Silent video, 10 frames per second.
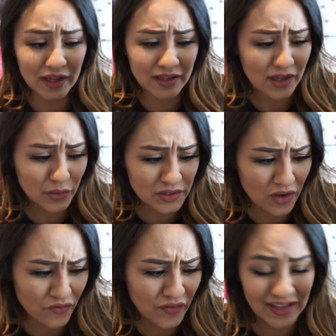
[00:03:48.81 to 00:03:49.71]
I think it was
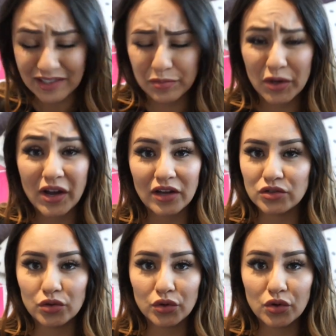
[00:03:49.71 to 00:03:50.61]
on Facebook, I
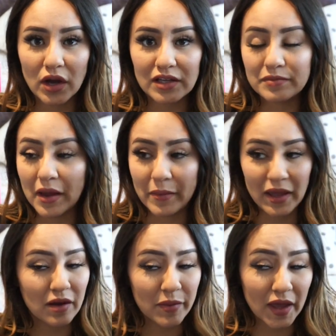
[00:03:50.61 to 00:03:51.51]
showed you guys my
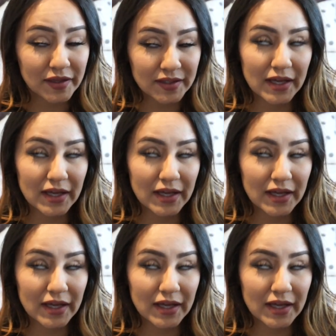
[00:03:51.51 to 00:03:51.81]
makeup case.